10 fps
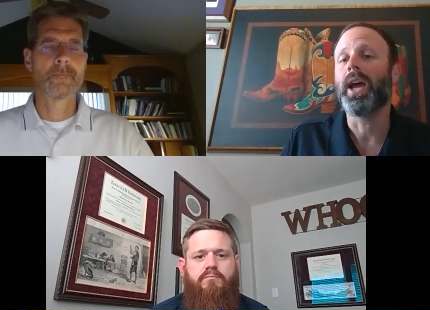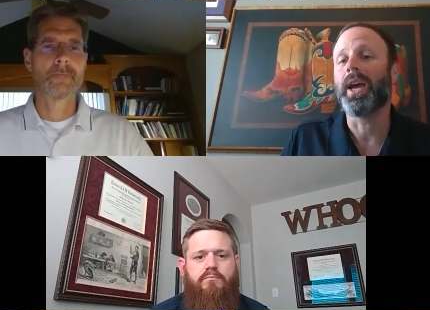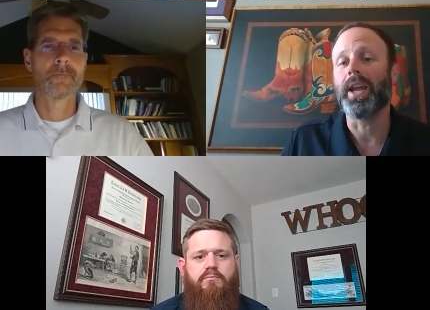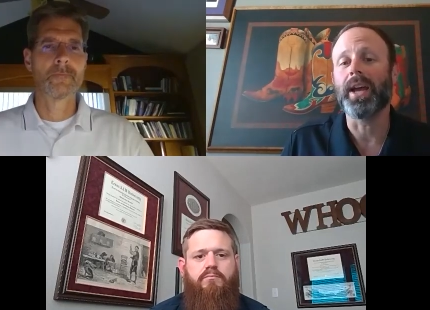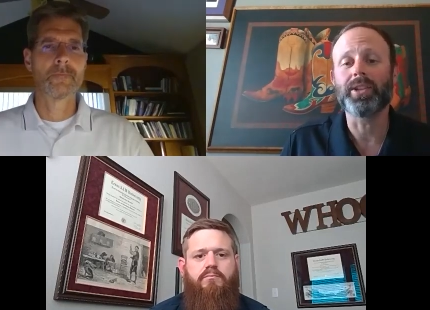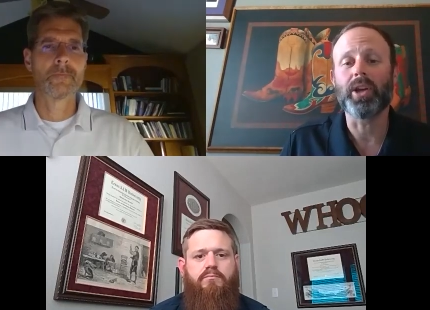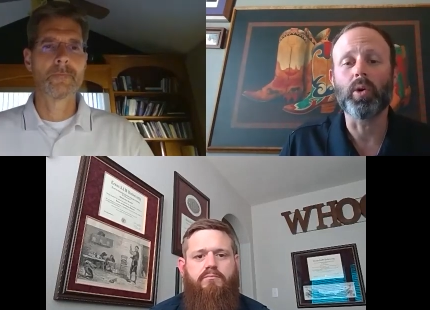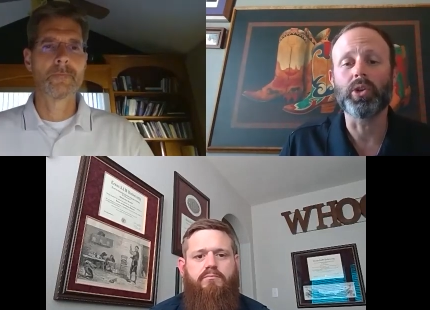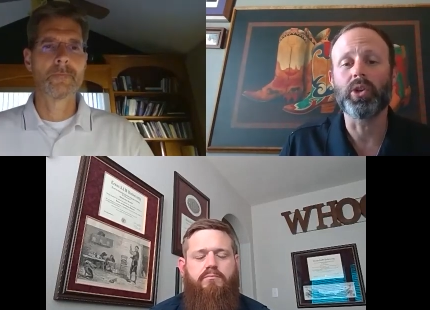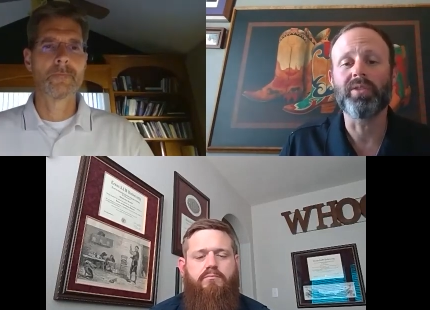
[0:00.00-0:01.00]
Speaker 1: And as
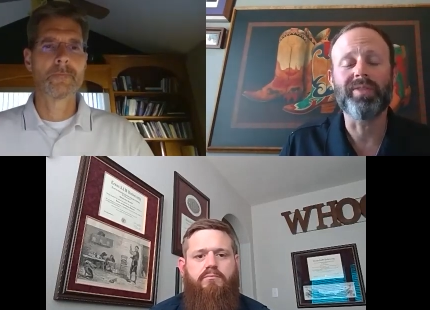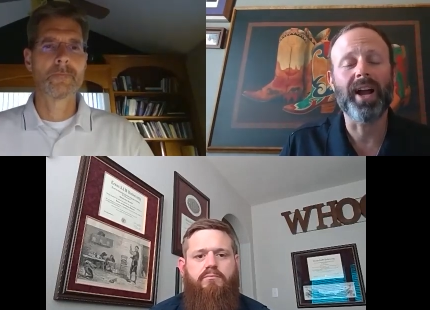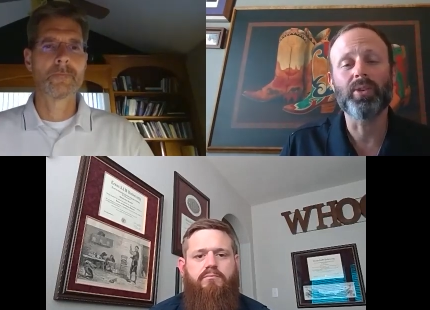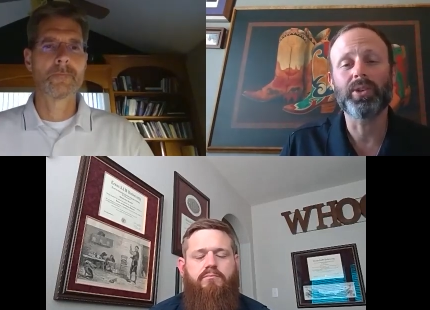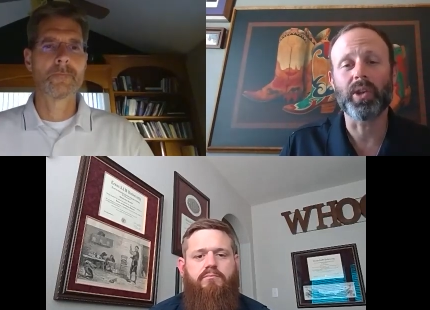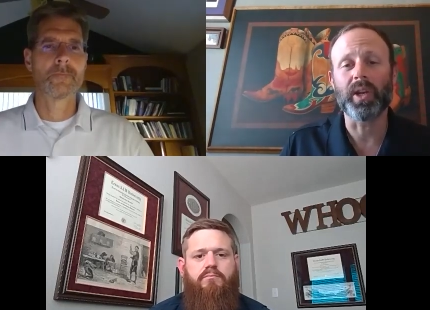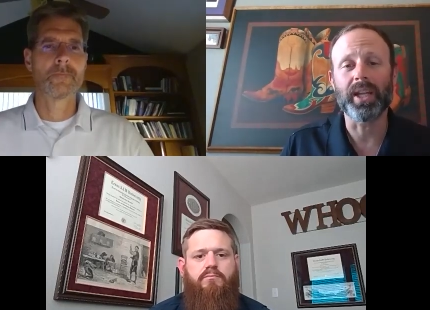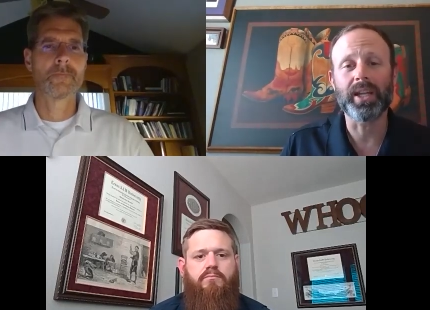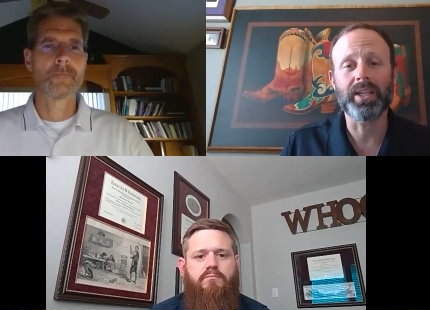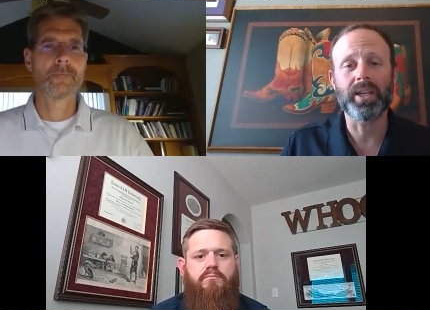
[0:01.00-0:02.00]
always, you can follow us on
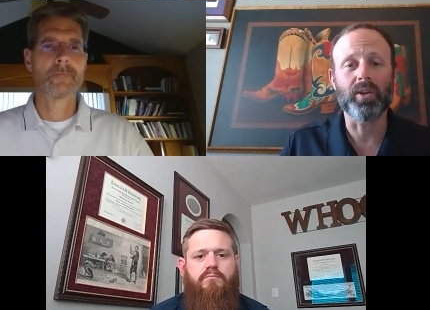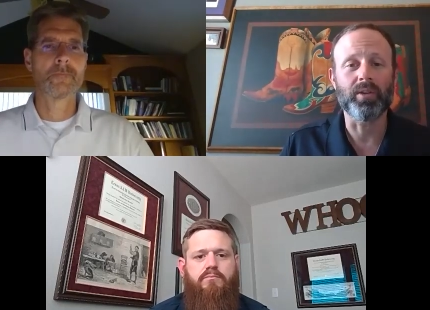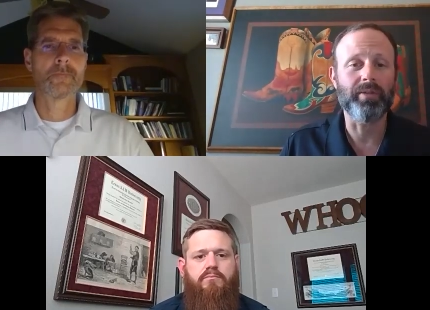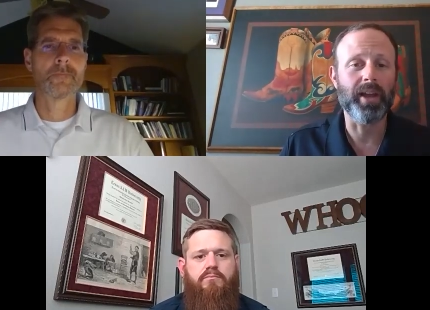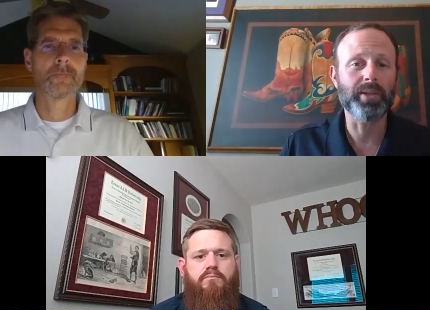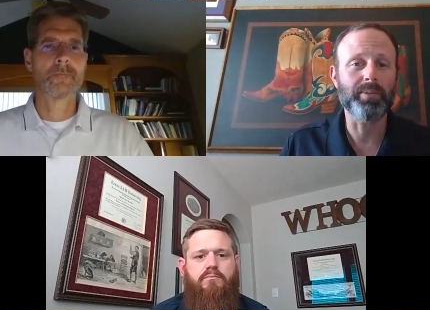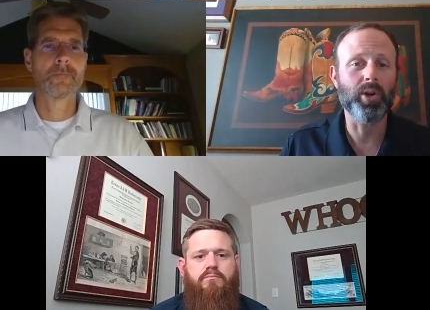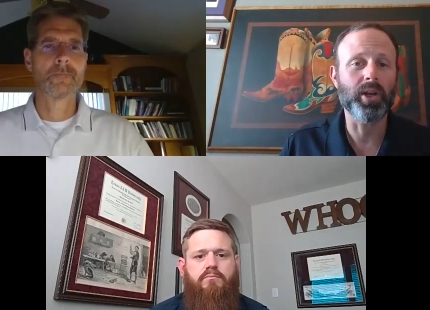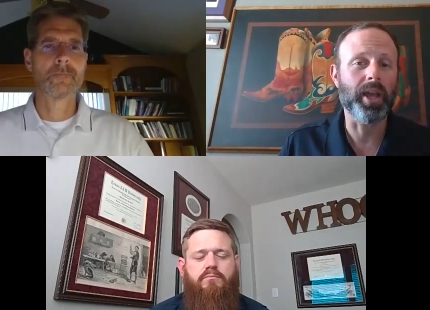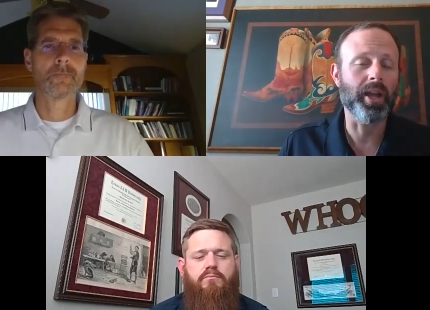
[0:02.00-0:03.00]
LinkedIn, on
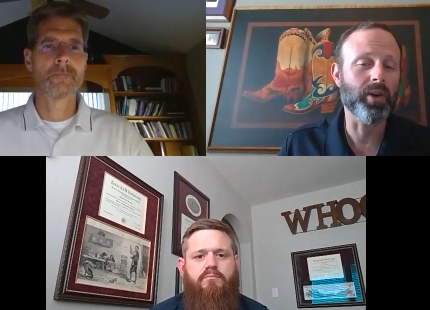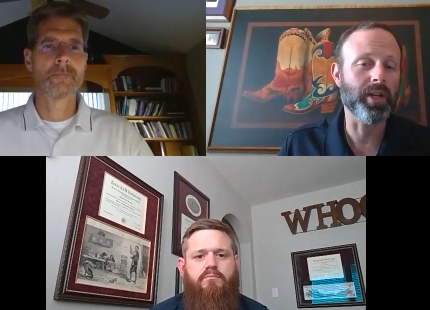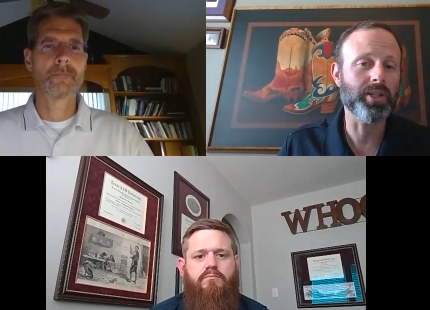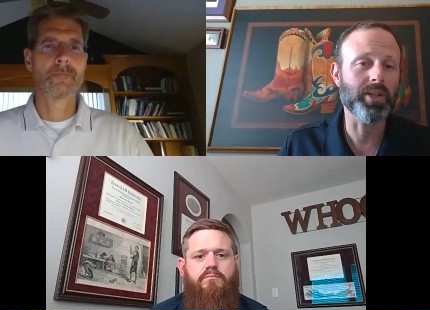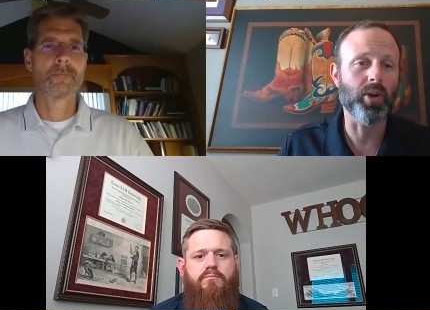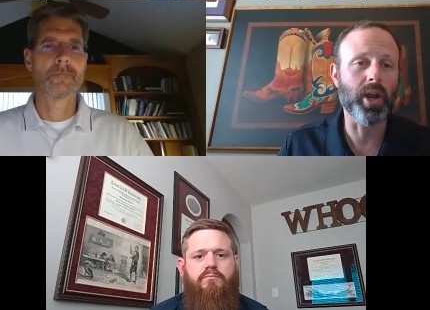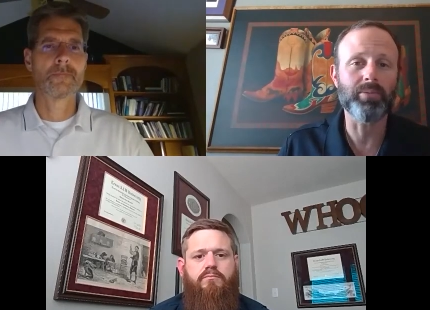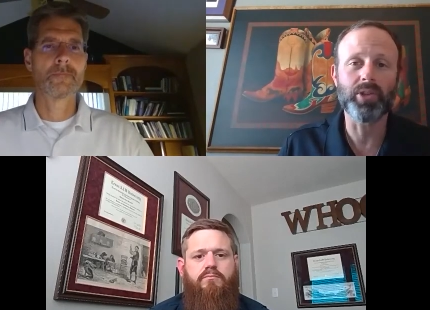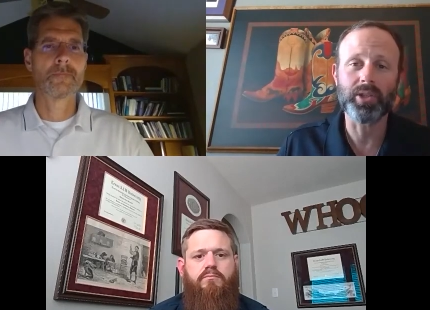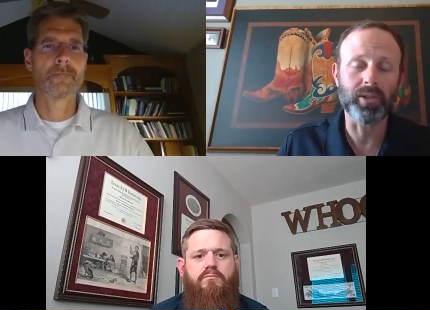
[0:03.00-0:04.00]
Facebook, and on
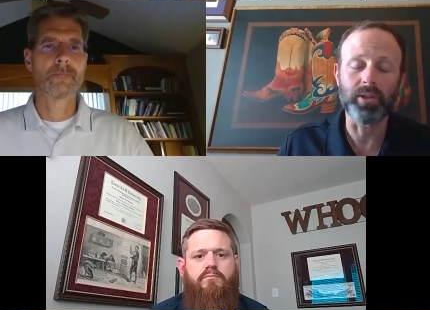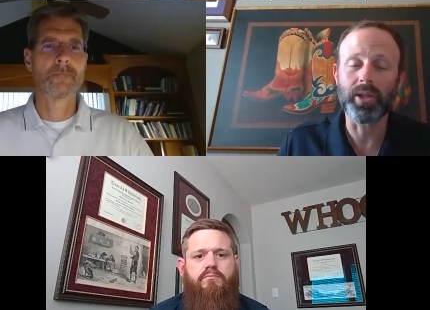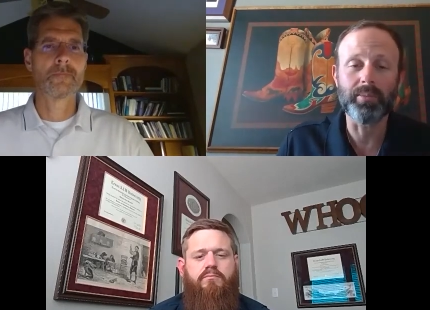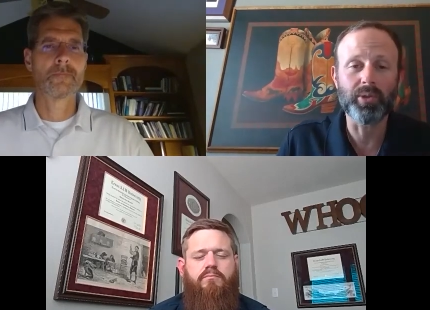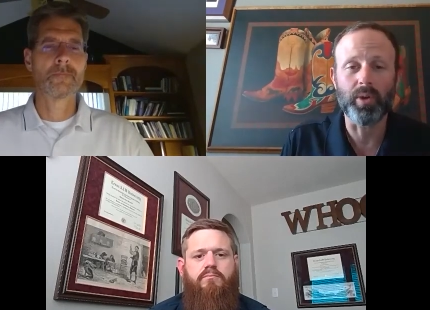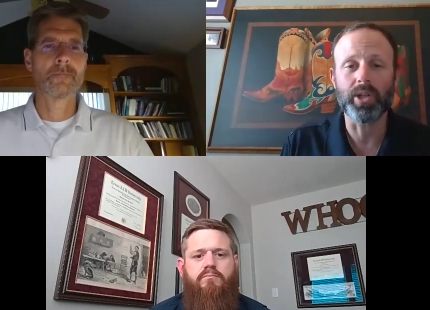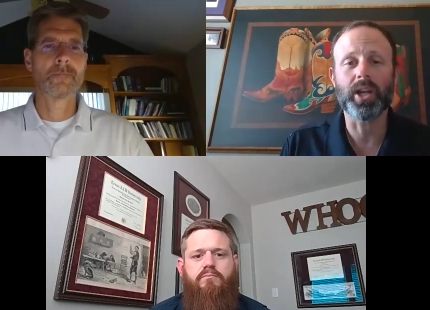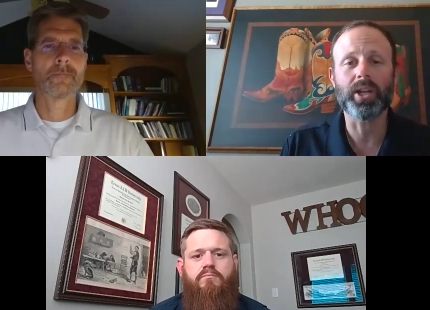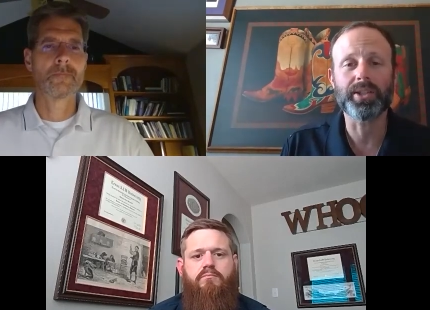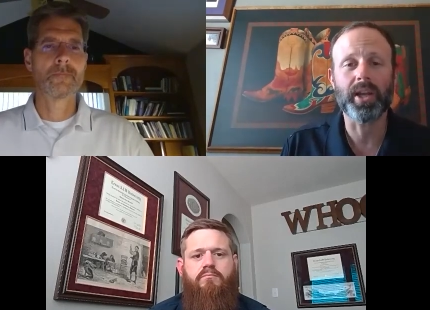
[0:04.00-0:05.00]
Instagram. Just look up
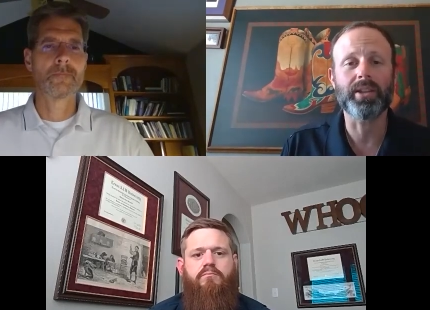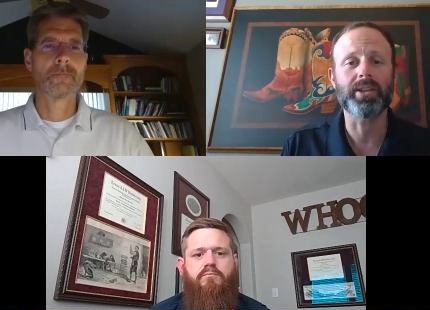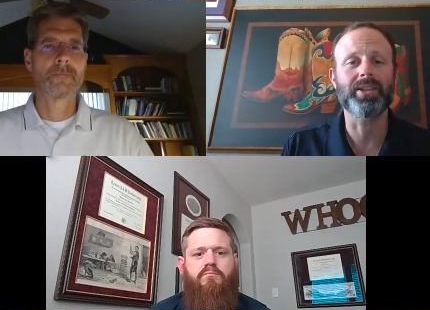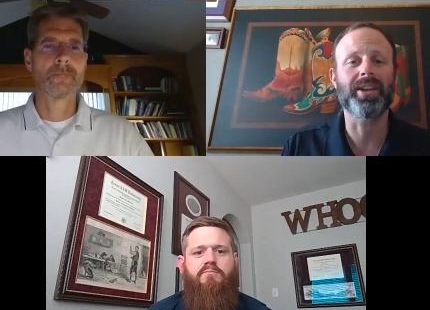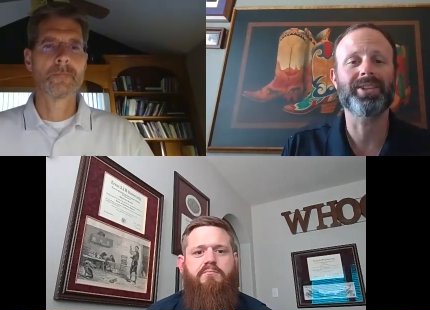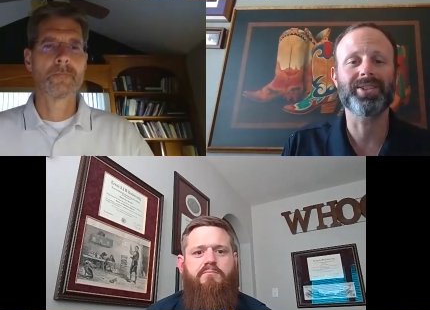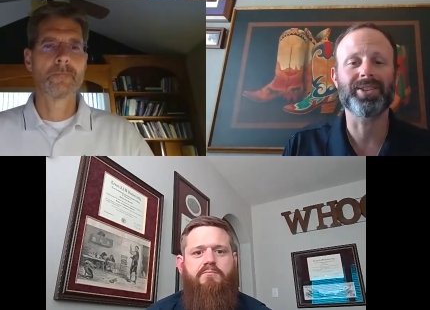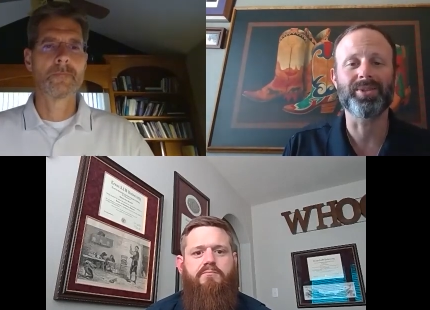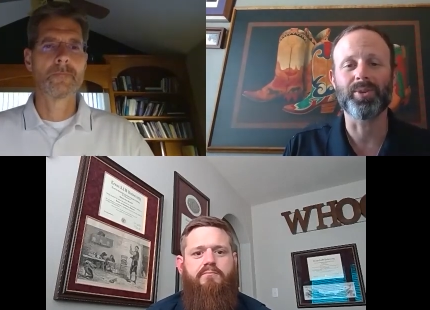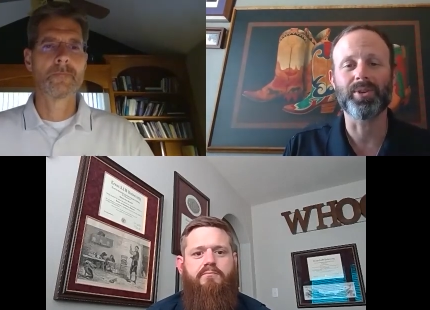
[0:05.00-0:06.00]
Swagelok Southeast
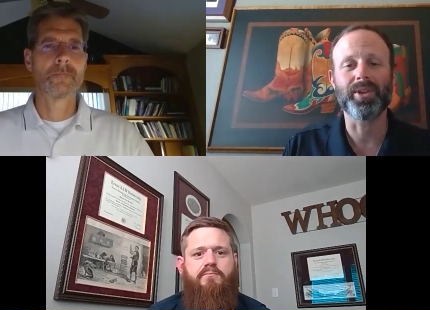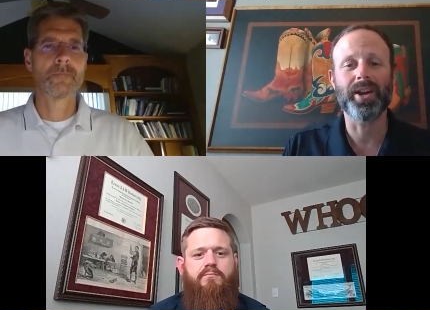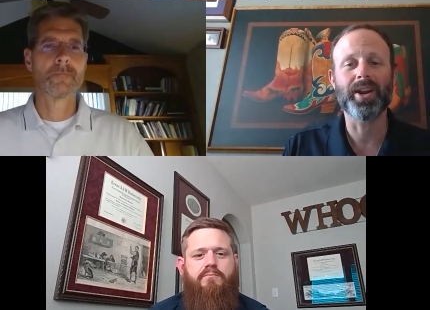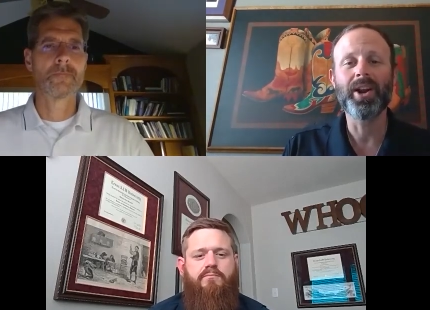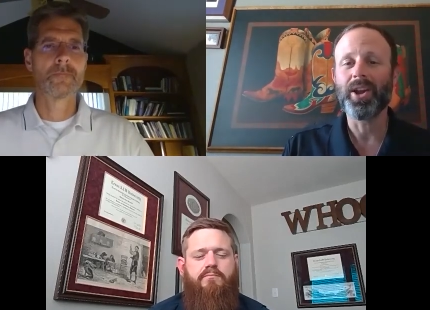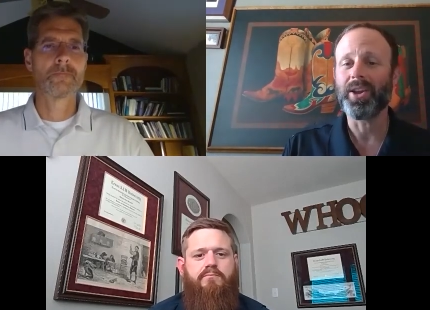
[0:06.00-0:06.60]
Texas and we're there.